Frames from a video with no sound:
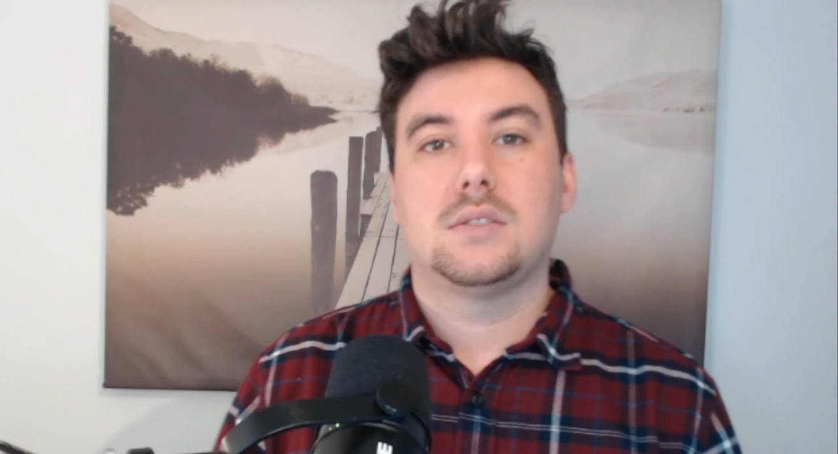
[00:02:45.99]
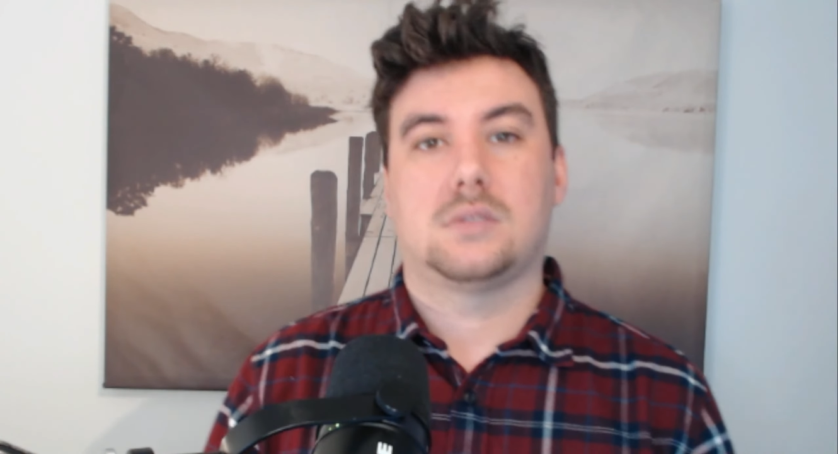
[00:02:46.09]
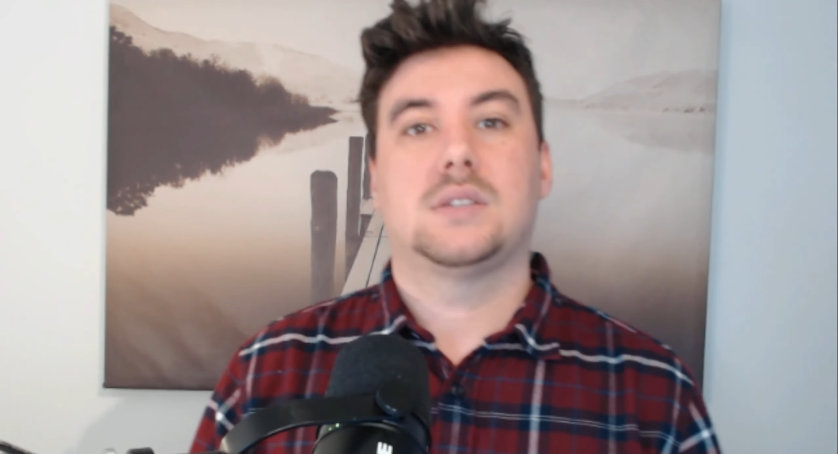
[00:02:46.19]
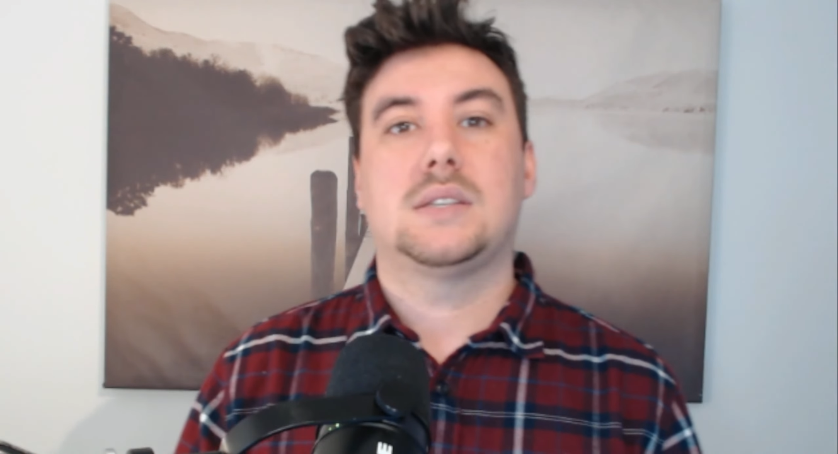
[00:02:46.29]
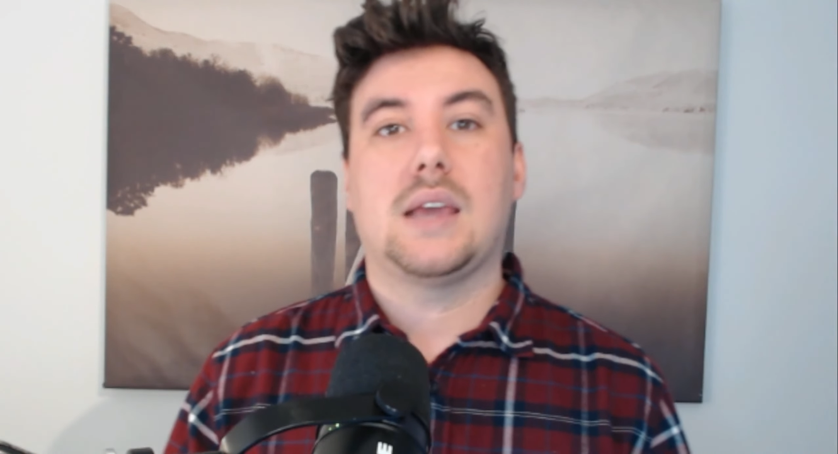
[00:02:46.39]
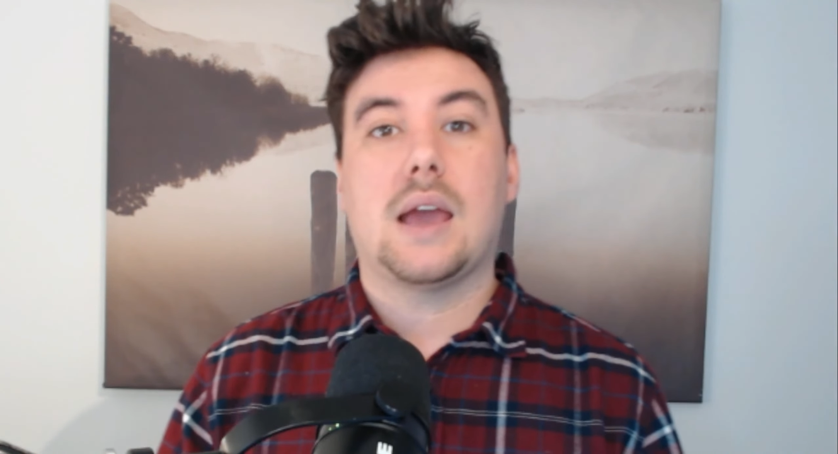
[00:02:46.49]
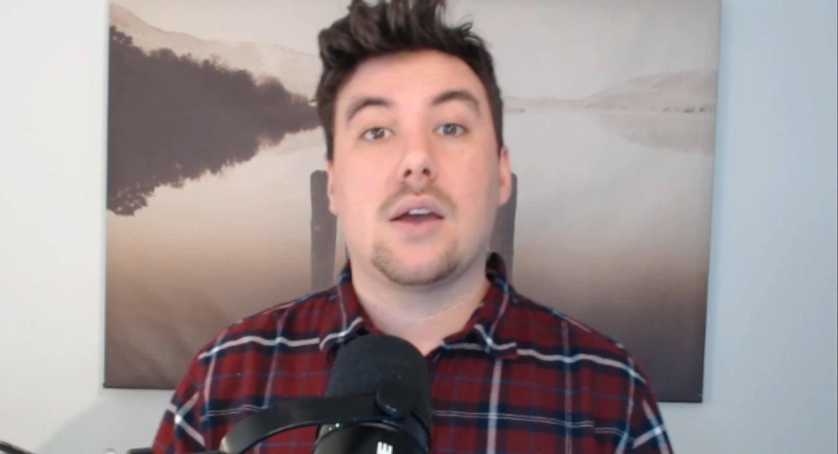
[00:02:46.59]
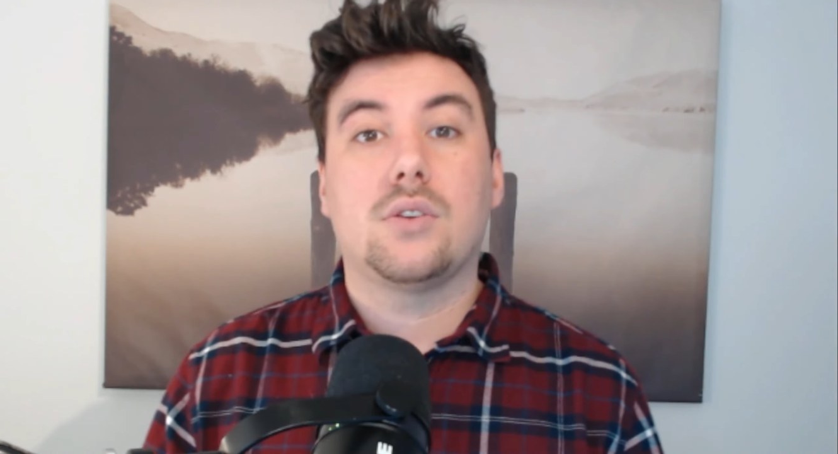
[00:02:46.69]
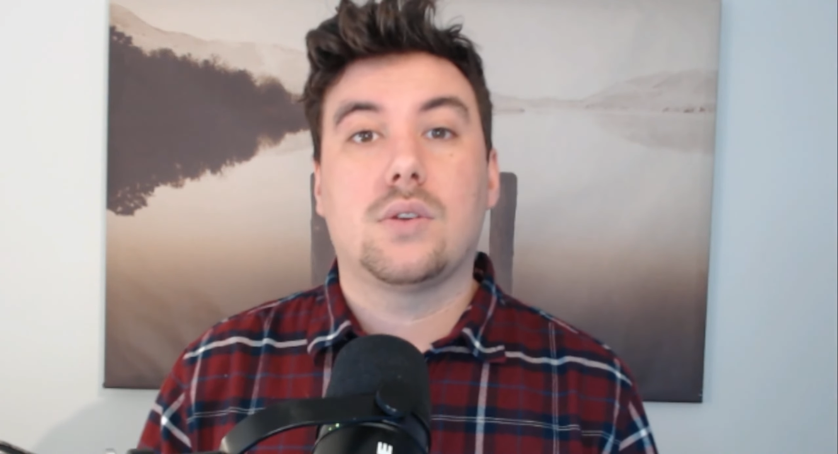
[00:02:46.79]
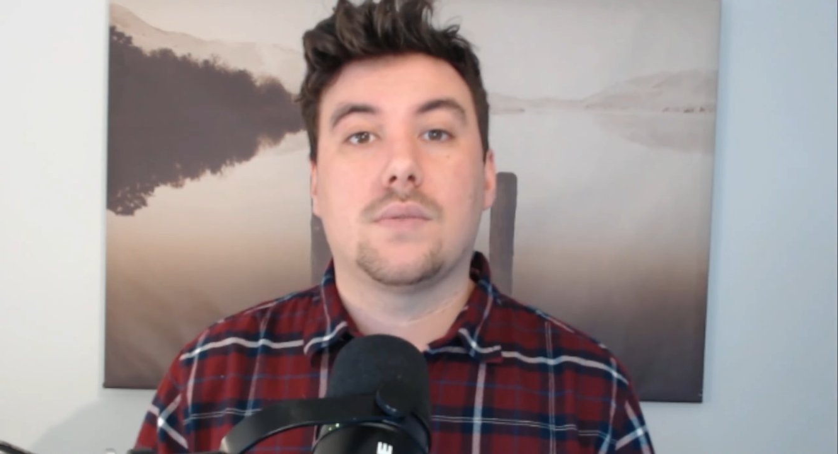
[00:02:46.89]
to see how
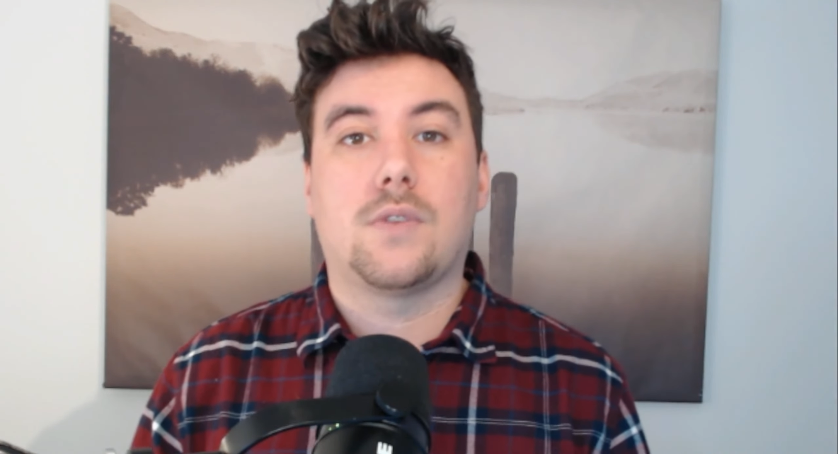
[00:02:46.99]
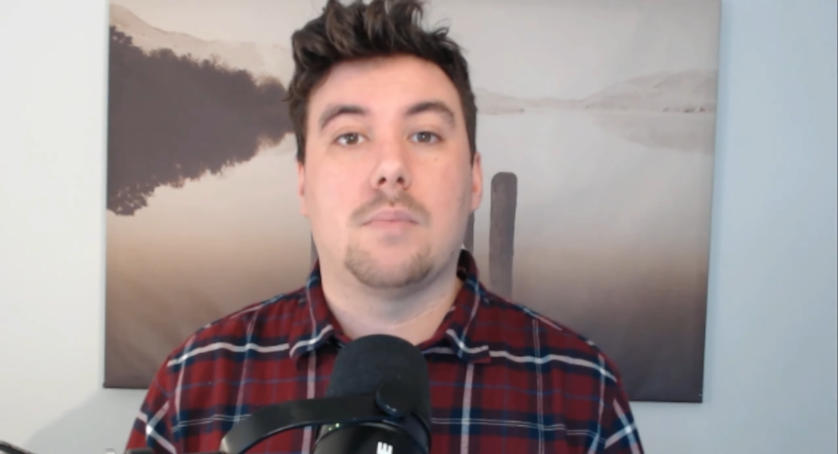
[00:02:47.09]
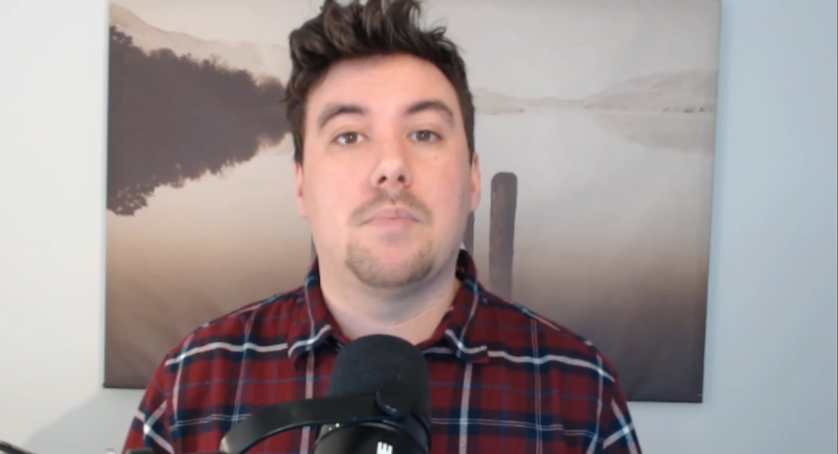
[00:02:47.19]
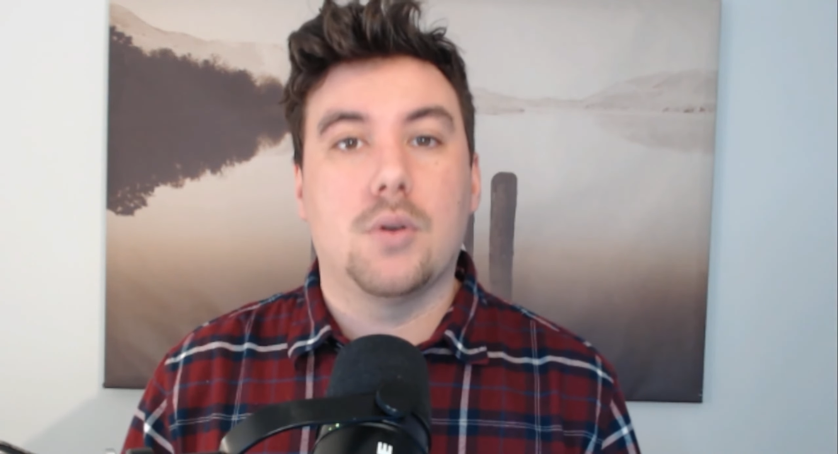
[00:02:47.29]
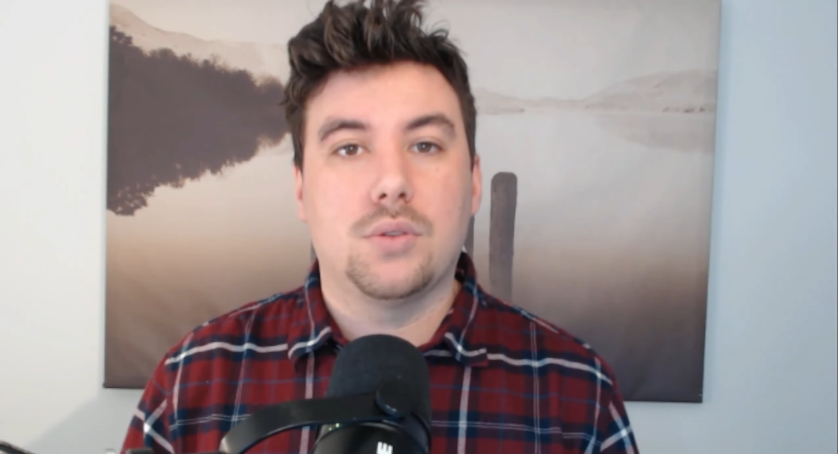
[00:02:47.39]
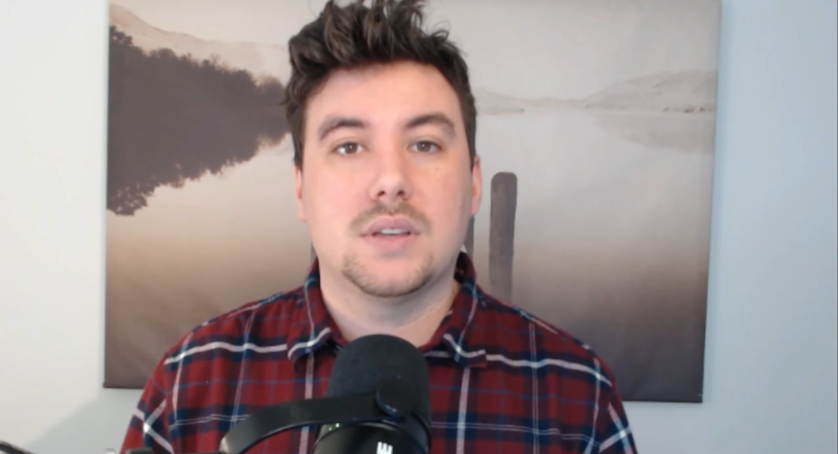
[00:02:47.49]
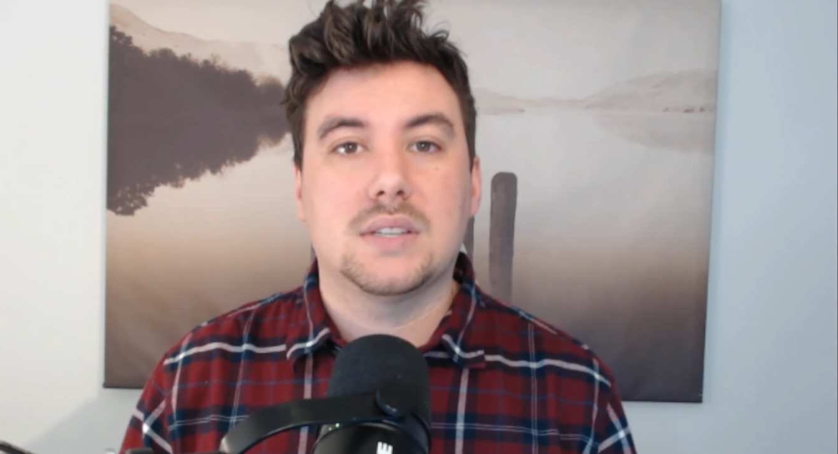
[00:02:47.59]
you can farm both these